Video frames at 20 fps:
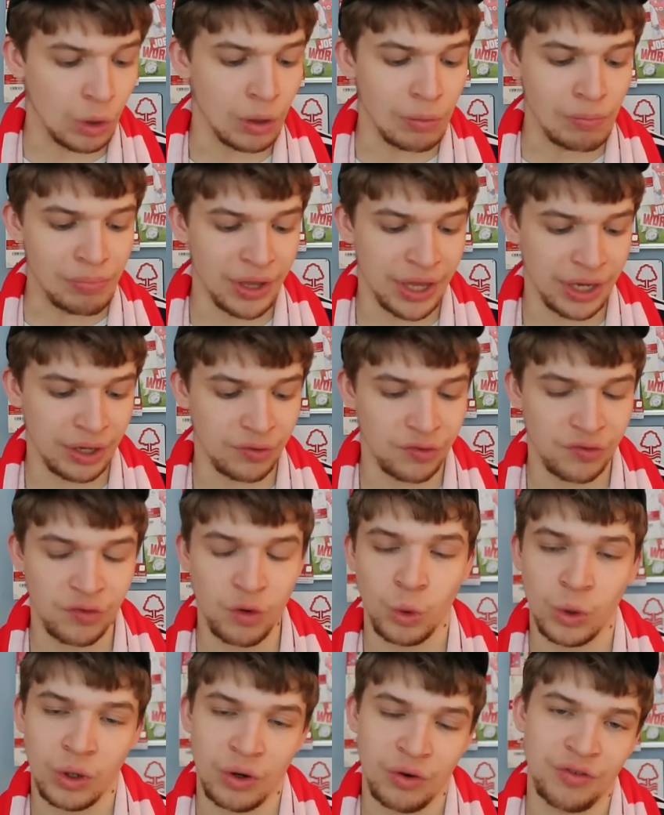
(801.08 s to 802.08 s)
one being a
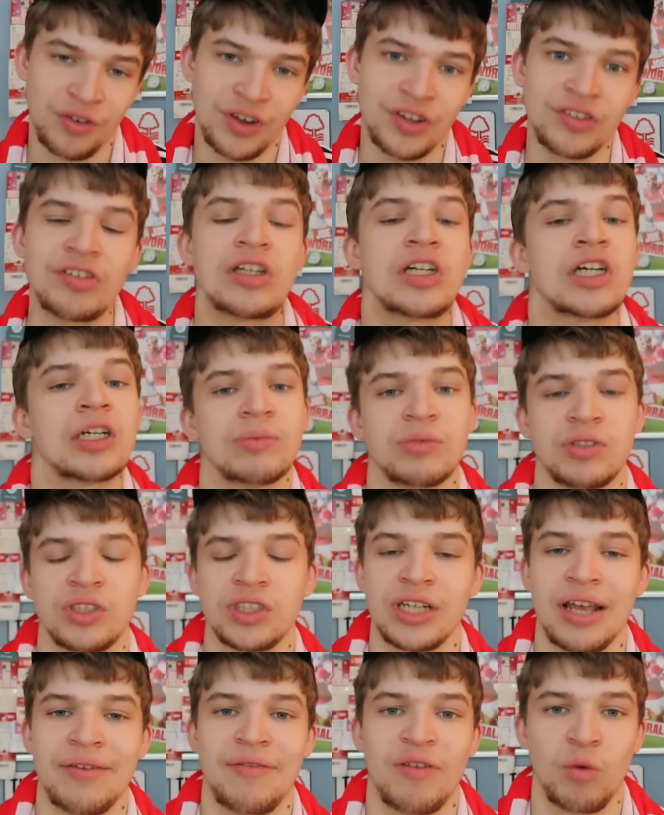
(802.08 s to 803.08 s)
4-0 defeat at home to
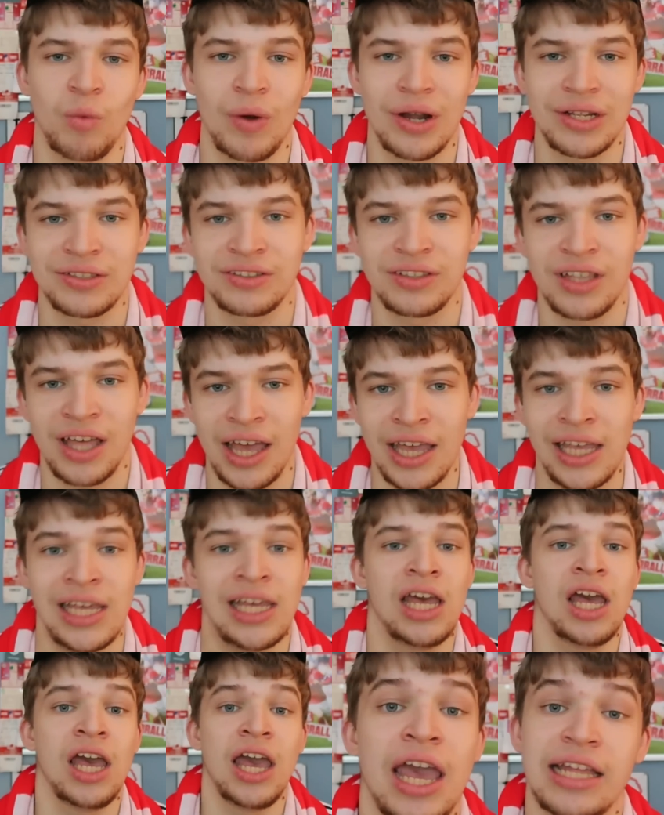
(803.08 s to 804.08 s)
Sheffield Wednesday.
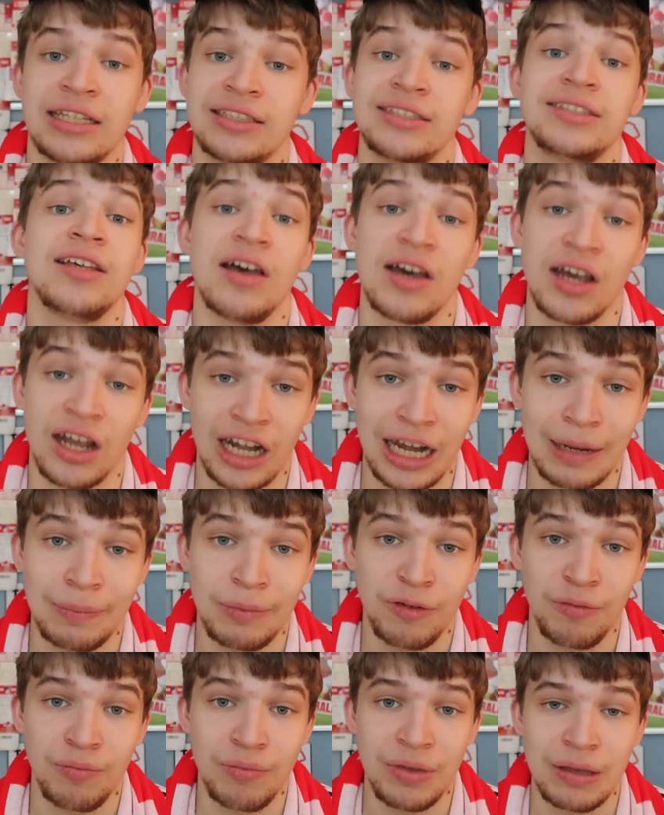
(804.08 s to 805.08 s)
Insert
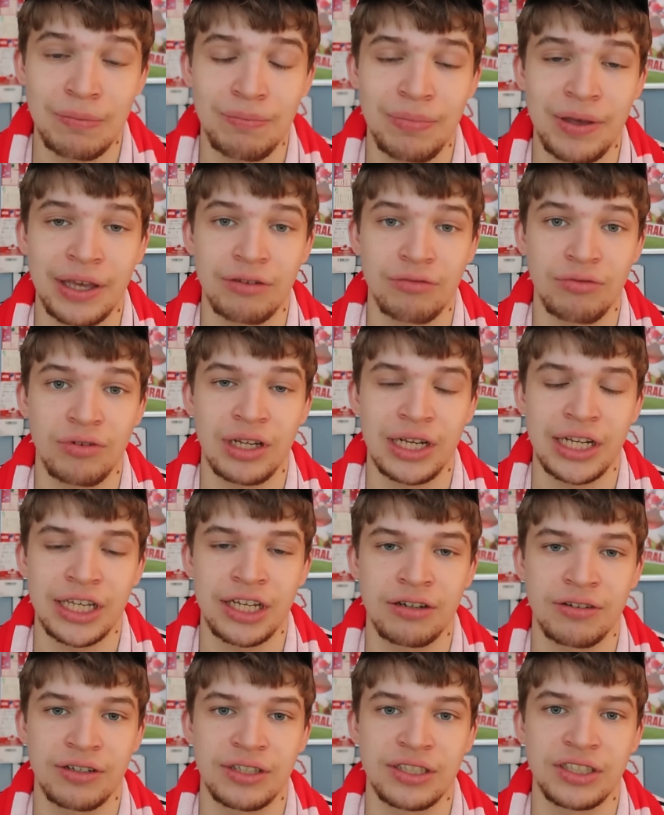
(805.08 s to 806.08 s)
clip of me being really
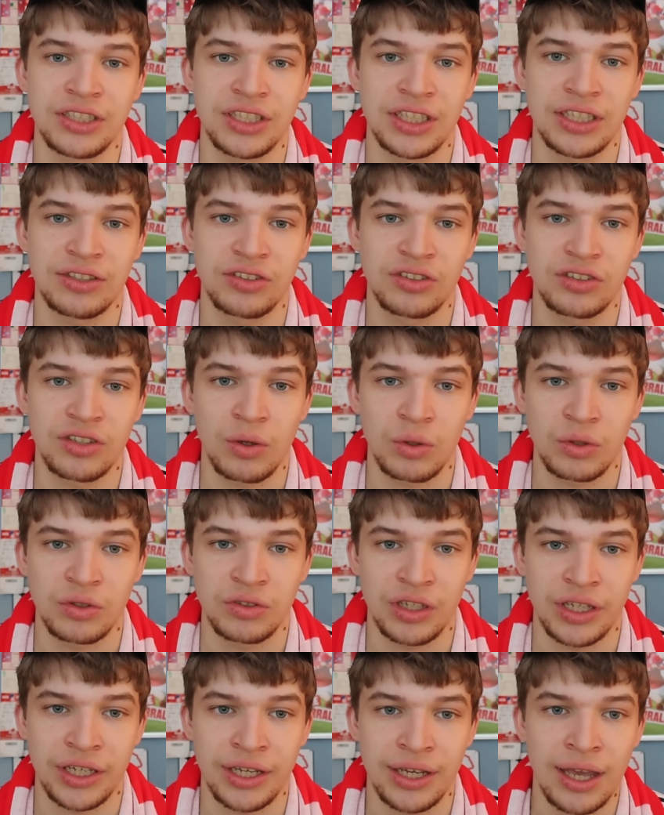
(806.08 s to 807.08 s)
cringy and
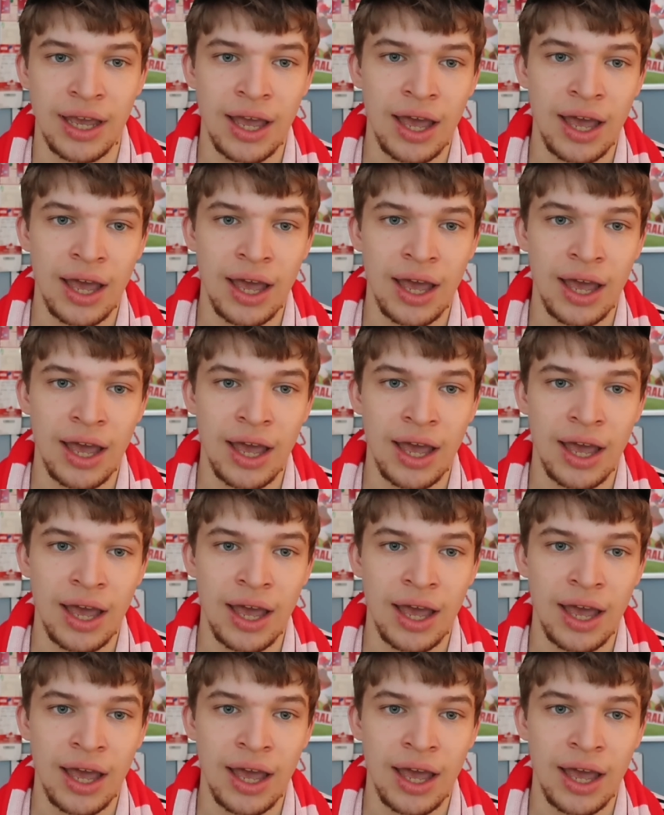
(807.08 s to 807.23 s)
salty.